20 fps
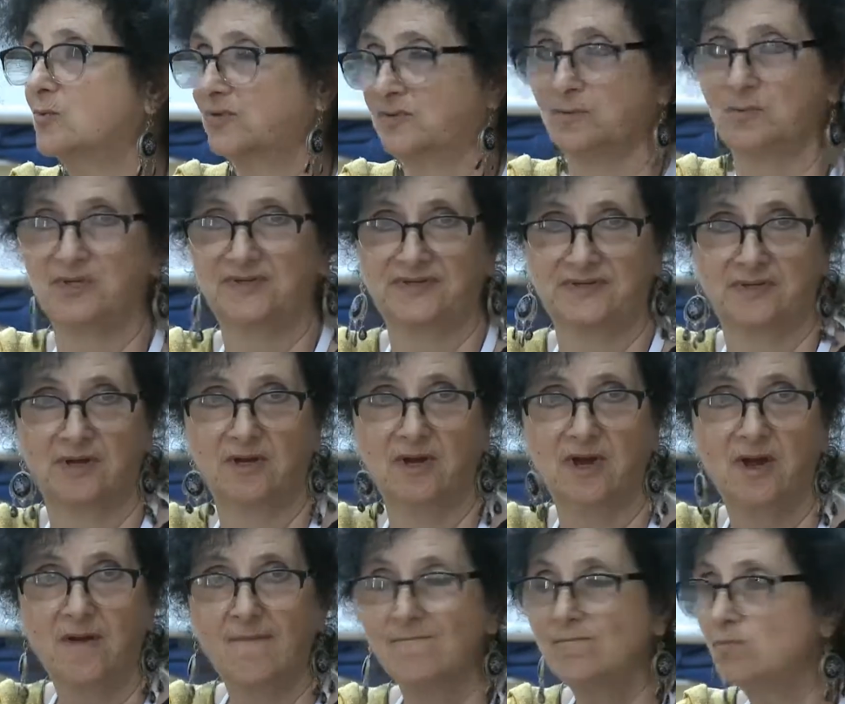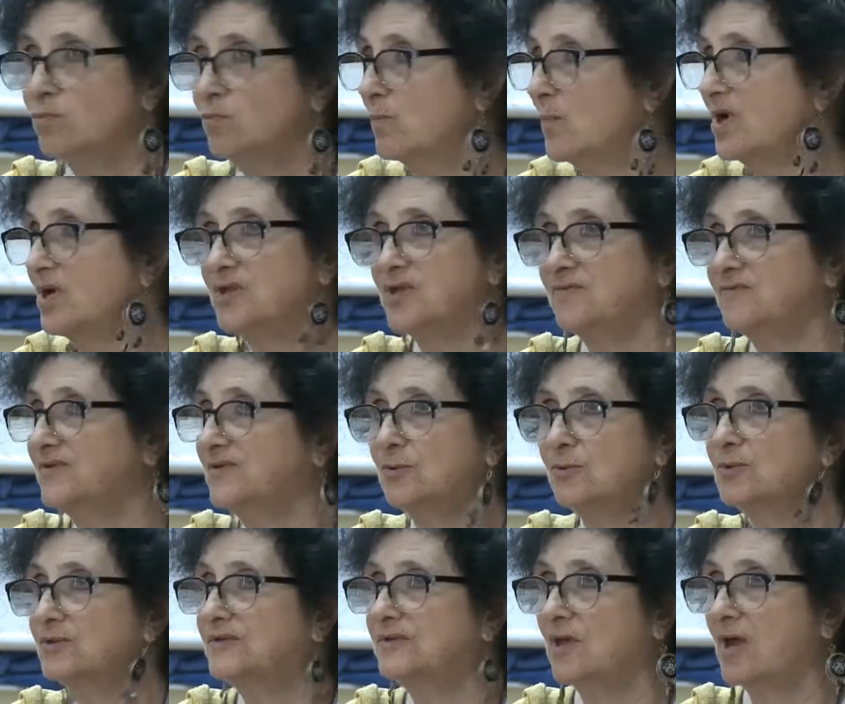This
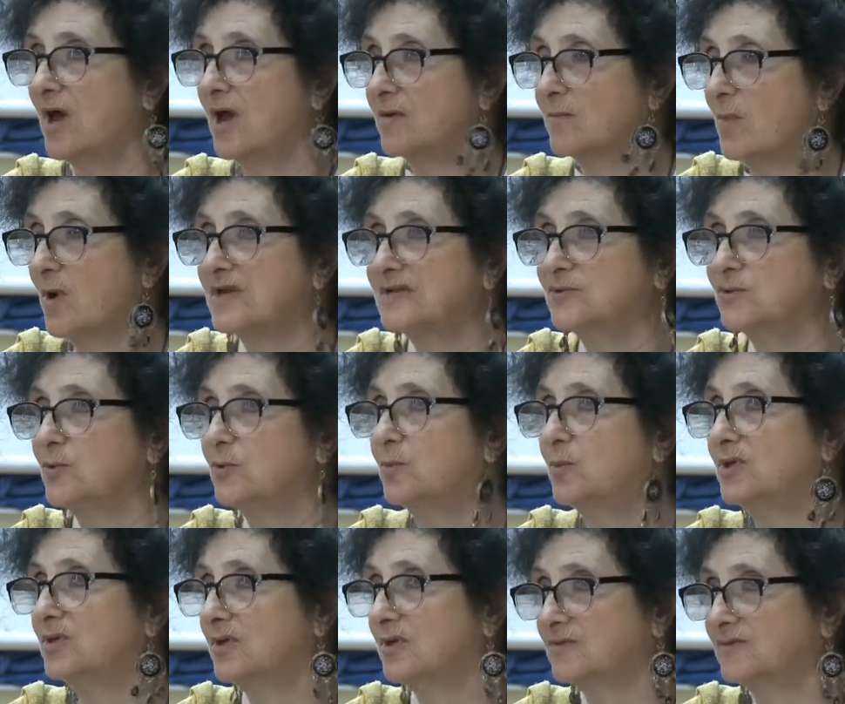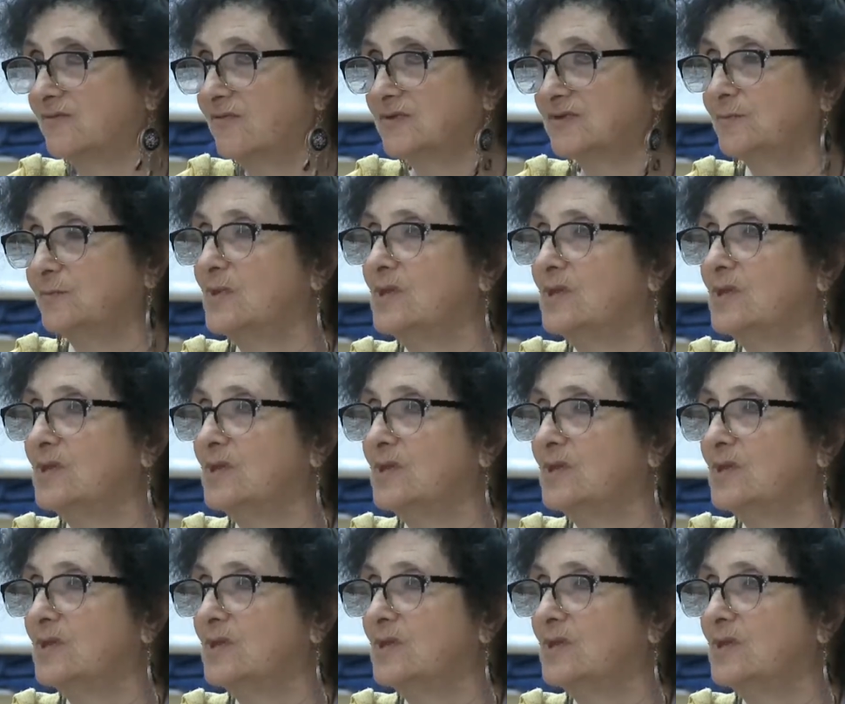new child